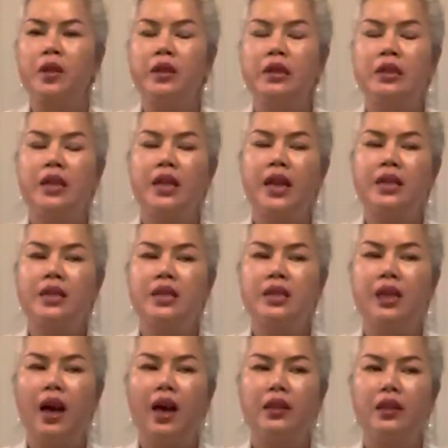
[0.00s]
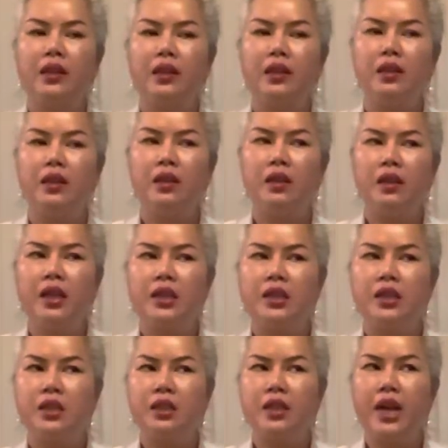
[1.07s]
Since I start
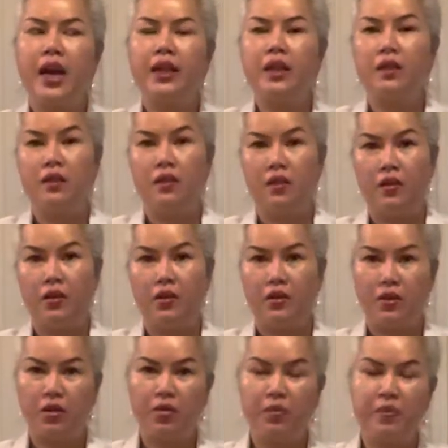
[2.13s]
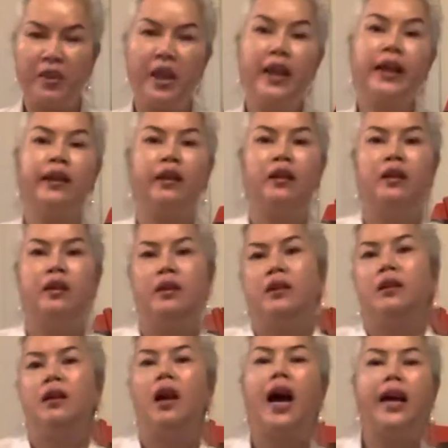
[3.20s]
this channel YouTube thing,
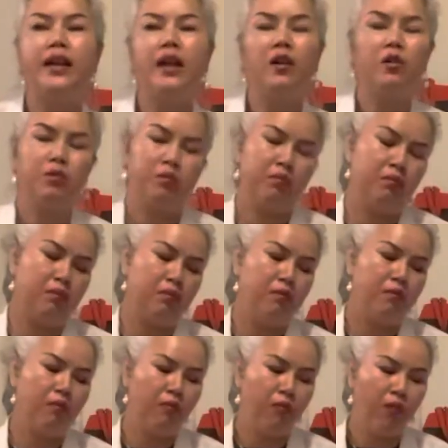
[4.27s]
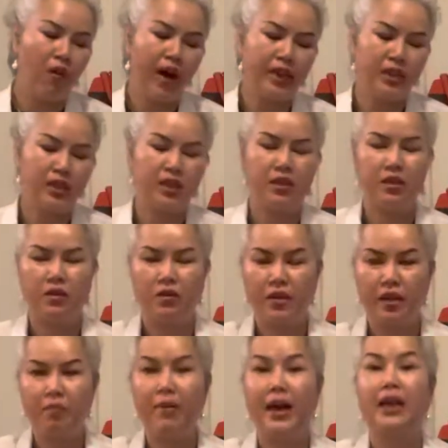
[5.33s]
I don't want to do
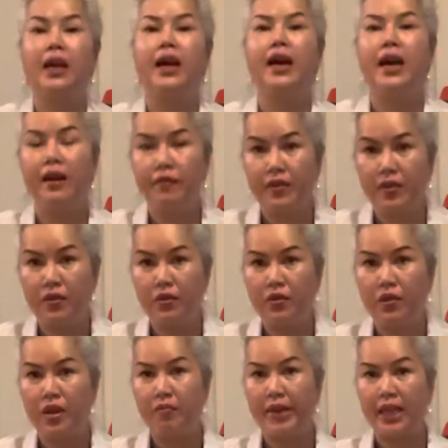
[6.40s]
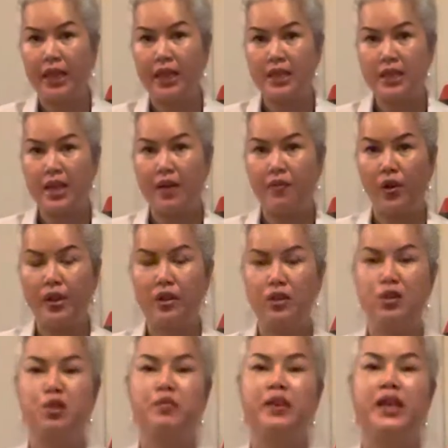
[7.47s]
it, but I have to do it because I want to
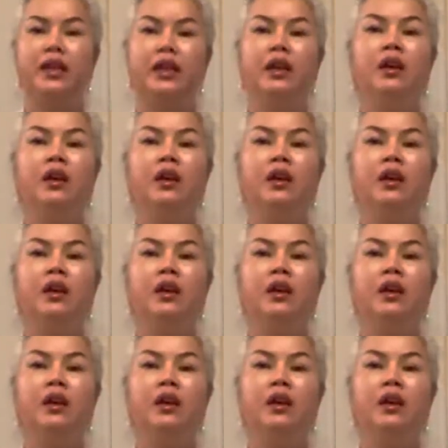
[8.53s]
spread